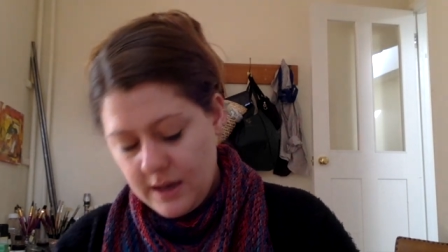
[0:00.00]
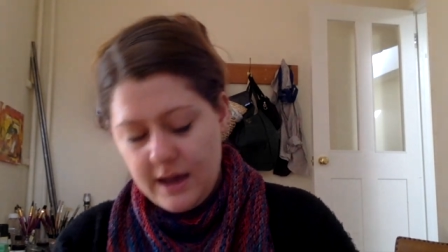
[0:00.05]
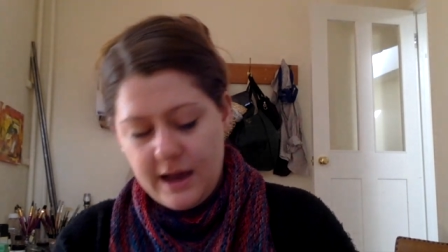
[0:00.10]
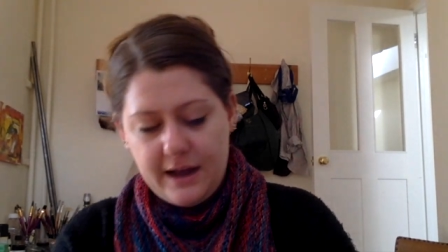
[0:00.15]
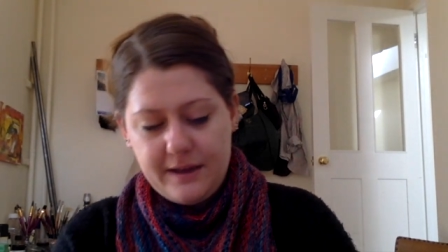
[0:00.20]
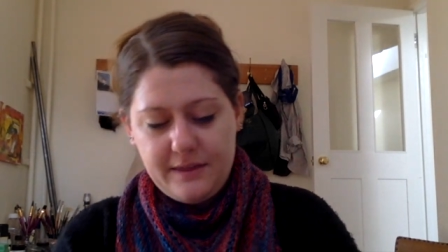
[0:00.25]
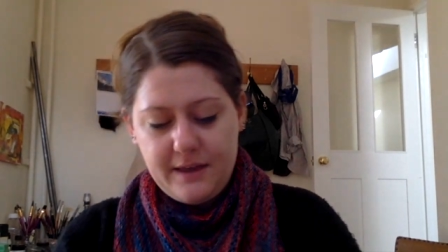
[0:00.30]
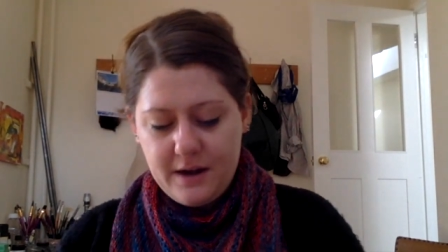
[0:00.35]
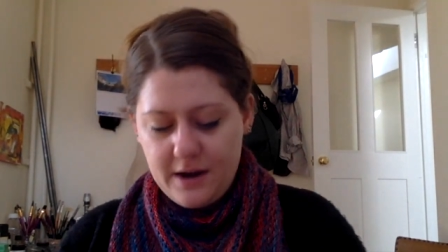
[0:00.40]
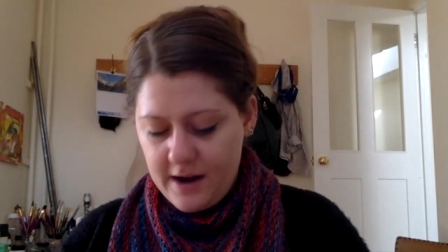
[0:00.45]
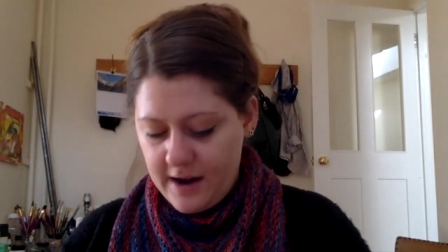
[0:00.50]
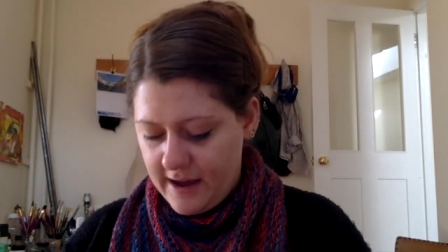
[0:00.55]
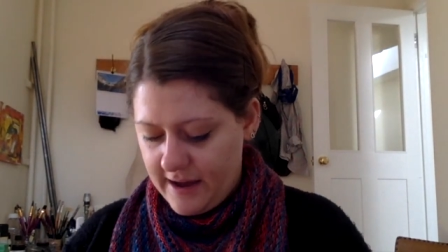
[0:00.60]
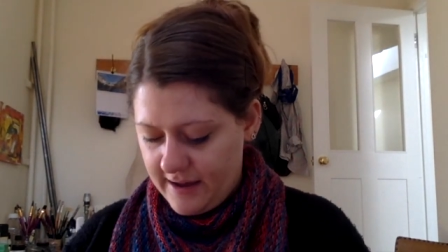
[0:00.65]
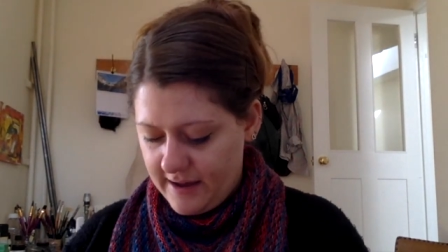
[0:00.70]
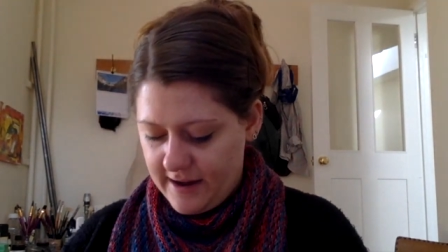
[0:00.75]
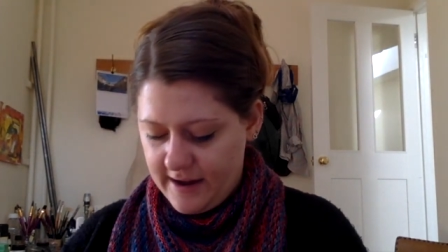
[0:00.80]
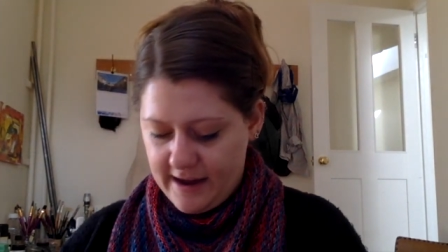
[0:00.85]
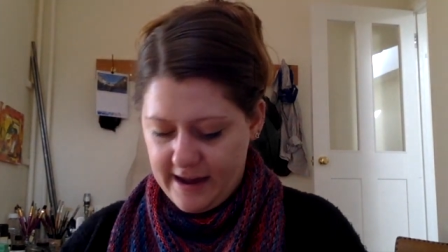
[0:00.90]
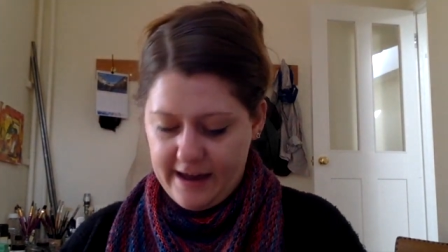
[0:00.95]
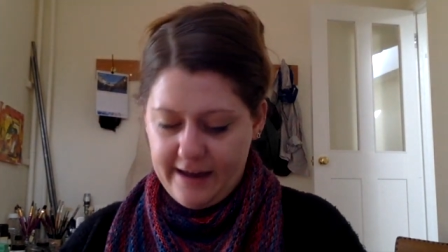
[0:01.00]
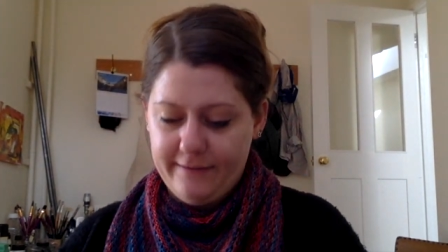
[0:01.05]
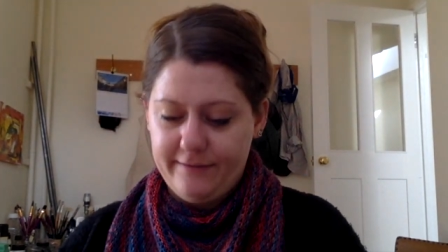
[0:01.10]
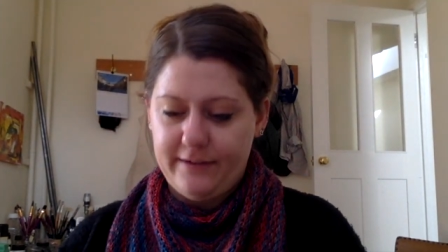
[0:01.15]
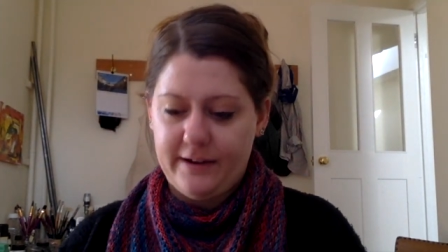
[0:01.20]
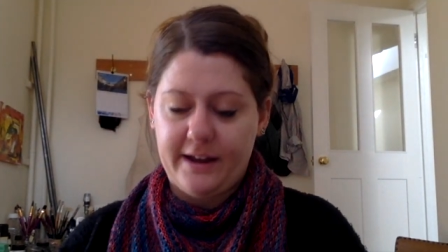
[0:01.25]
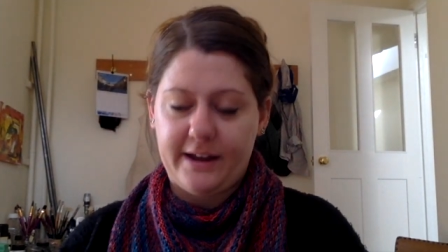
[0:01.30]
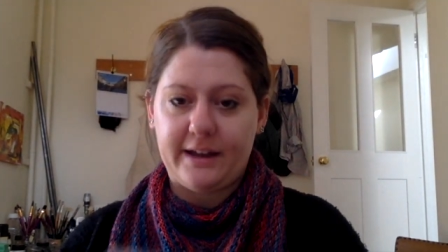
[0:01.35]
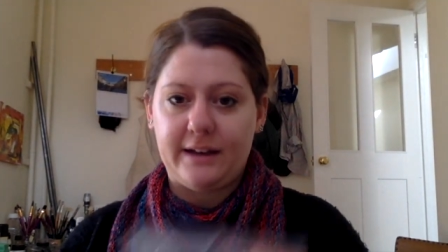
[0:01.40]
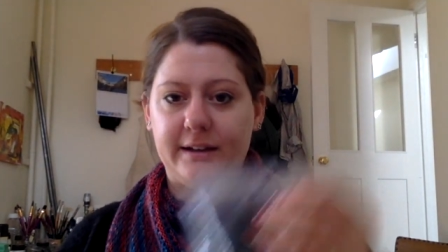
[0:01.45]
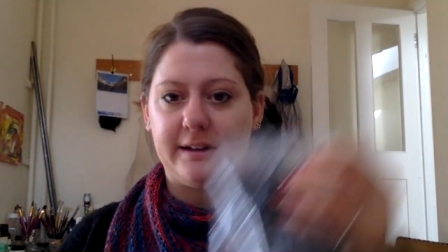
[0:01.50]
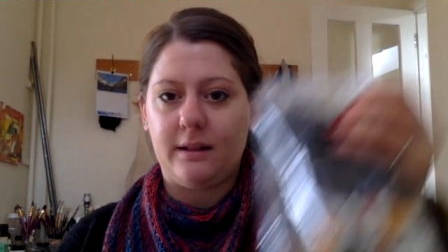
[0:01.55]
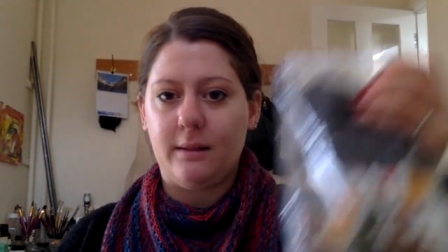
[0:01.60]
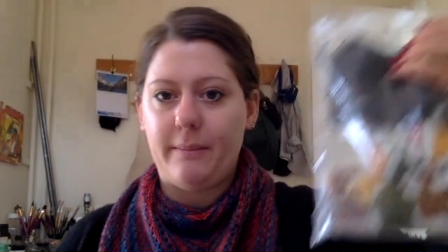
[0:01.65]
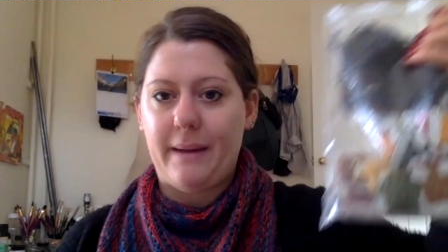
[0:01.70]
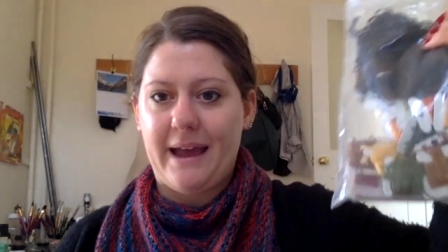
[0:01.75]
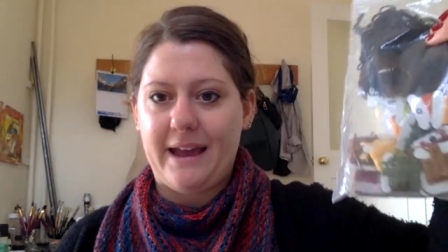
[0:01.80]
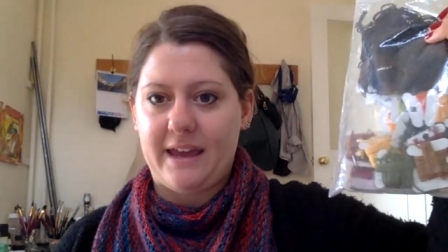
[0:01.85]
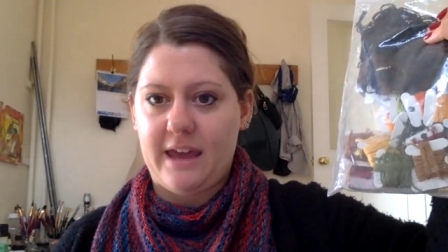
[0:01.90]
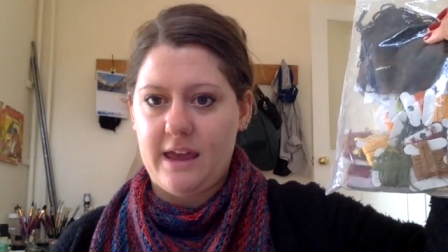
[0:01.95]
And then I, ha I have like a little
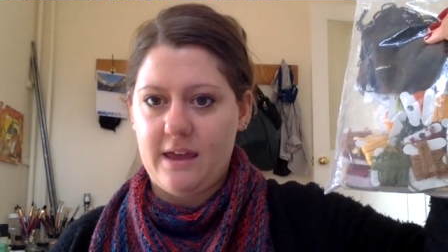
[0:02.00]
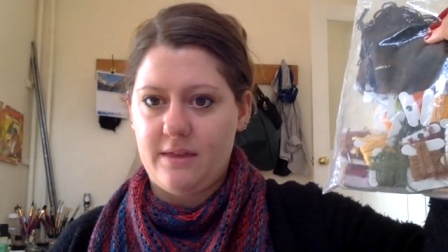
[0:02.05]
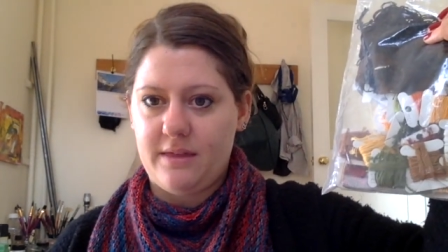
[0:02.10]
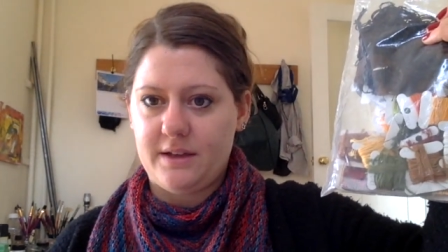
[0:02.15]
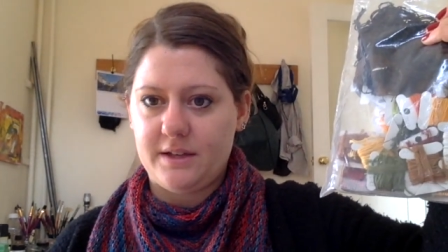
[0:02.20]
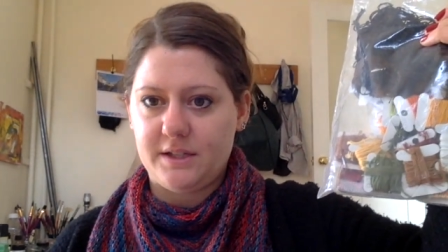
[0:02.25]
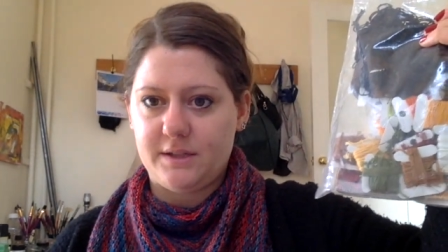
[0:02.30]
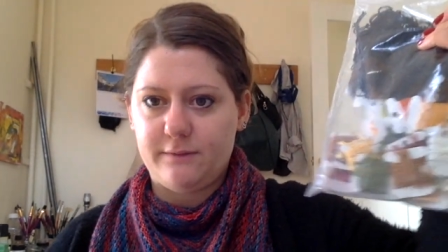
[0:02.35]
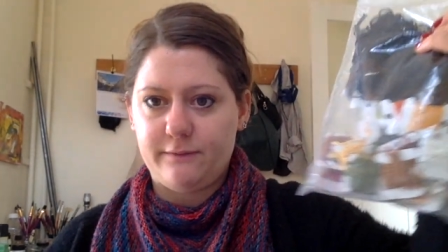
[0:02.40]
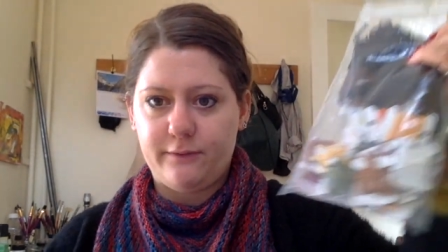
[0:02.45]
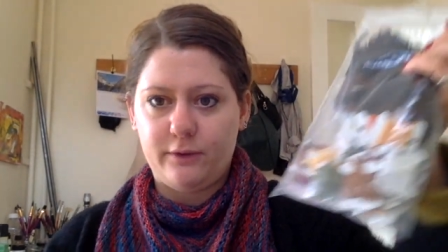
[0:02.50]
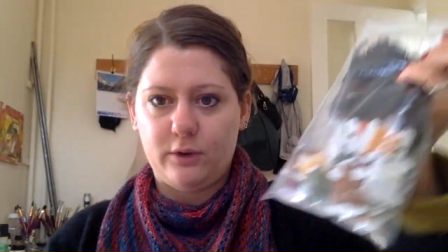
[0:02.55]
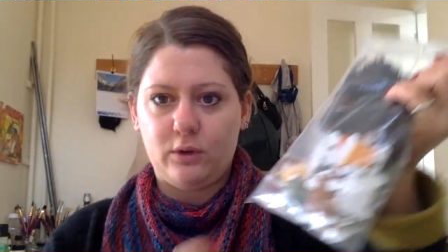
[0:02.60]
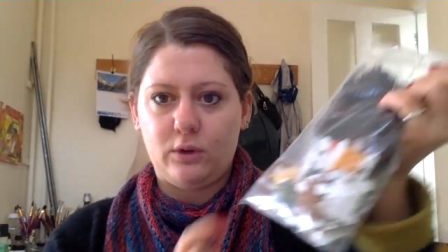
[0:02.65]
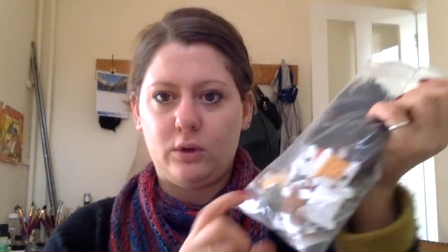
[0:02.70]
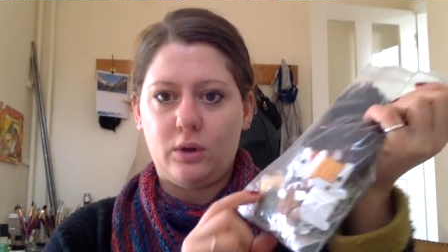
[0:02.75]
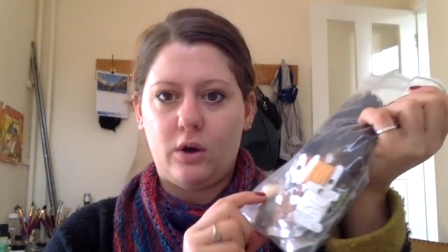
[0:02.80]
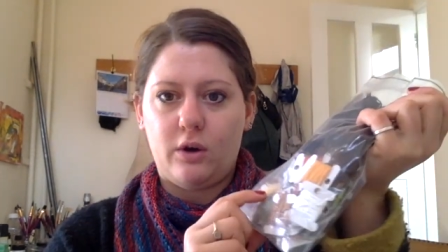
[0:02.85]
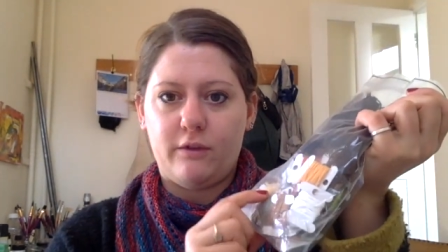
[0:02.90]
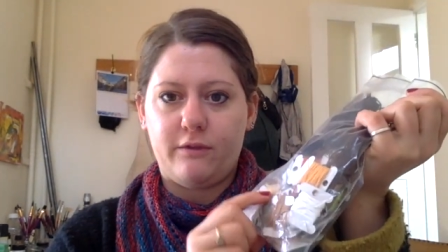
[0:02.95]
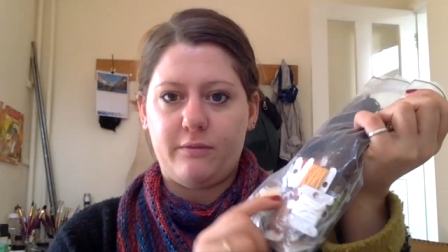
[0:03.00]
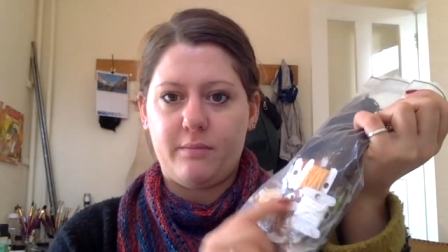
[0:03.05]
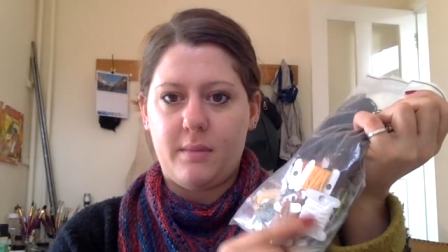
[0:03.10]
baggie that's full of